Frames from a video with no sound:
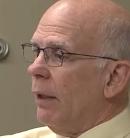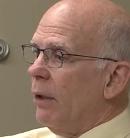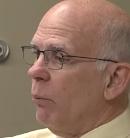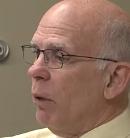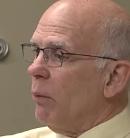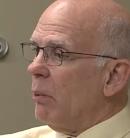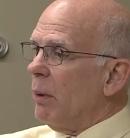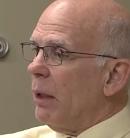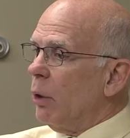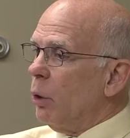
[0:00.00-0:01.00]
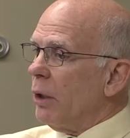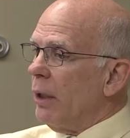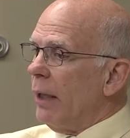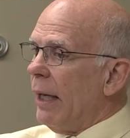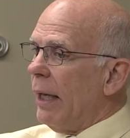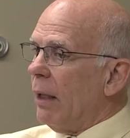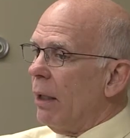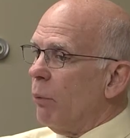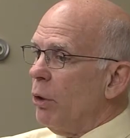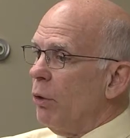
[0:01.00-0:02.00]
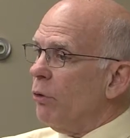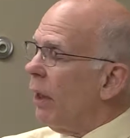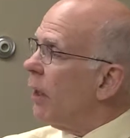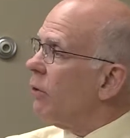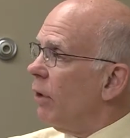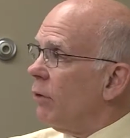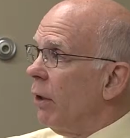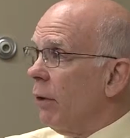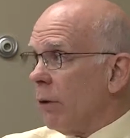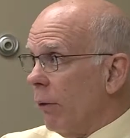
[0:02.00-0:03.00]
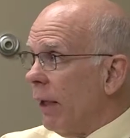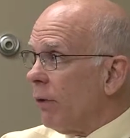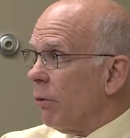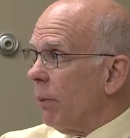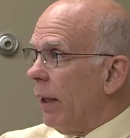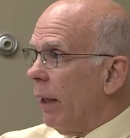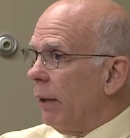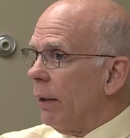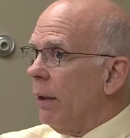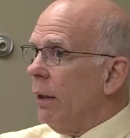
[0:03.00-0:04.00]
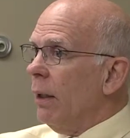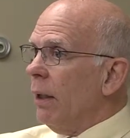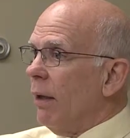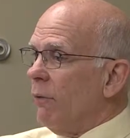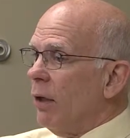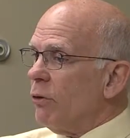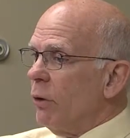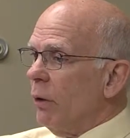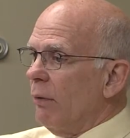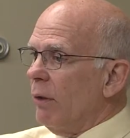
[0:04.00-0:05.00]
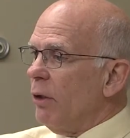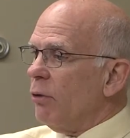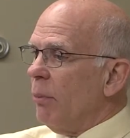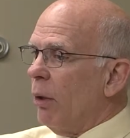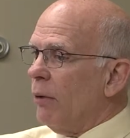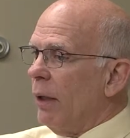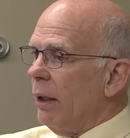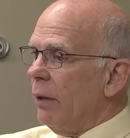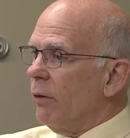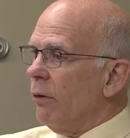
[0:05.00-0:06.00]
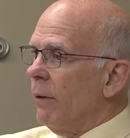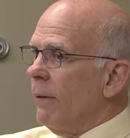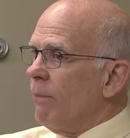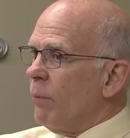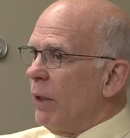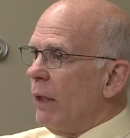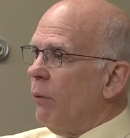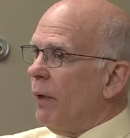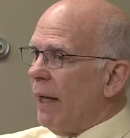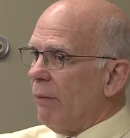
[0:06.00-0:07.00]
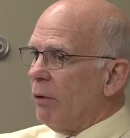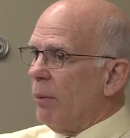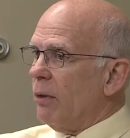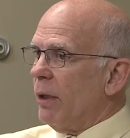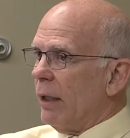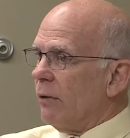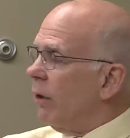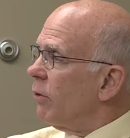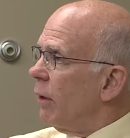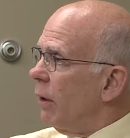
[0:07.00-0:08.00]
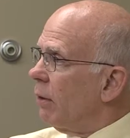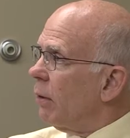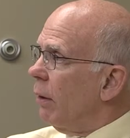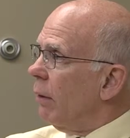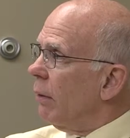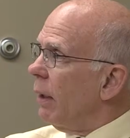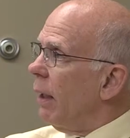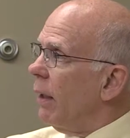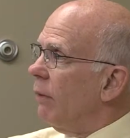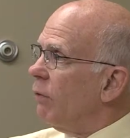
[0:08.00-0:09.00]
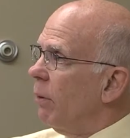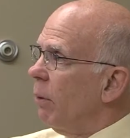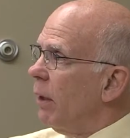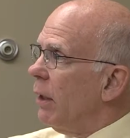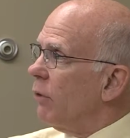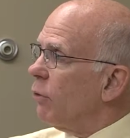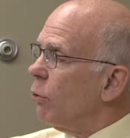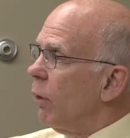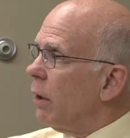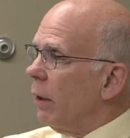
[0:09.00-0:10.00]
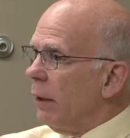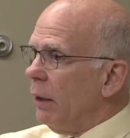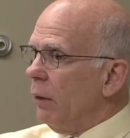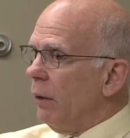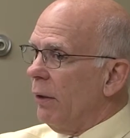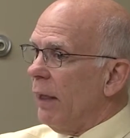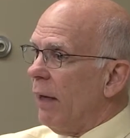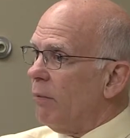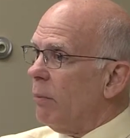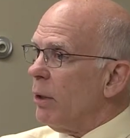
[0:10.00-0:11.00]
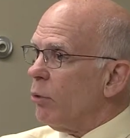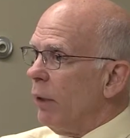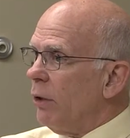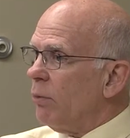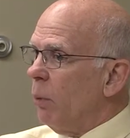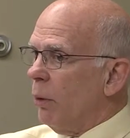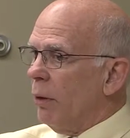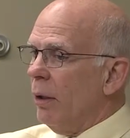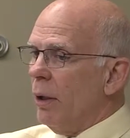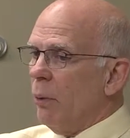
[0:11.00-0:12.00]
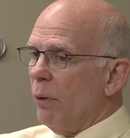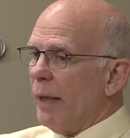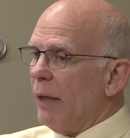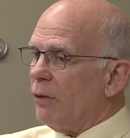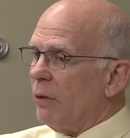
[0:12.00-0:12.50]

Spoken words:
then we would be looking at reduced access to health care. That's the reality. If they still live in these small towns, they don't have as much access to health care. And if somebody gets critically ill and they have to be transported without